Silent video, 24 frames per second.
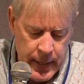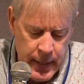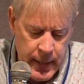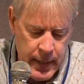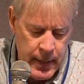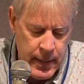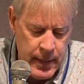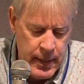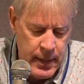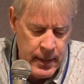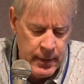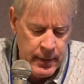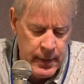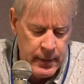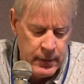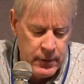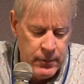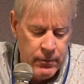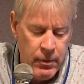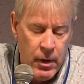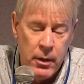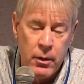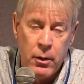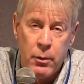And that's
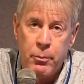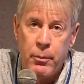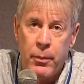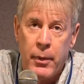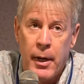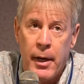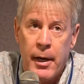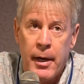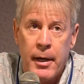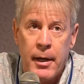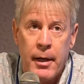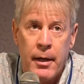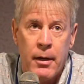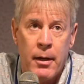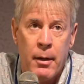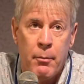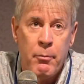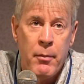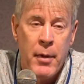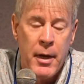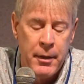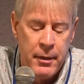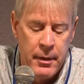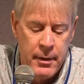followed by
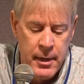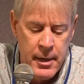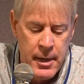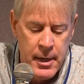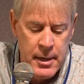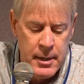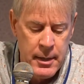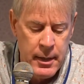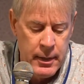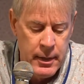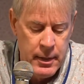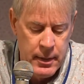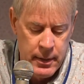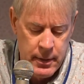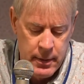methane.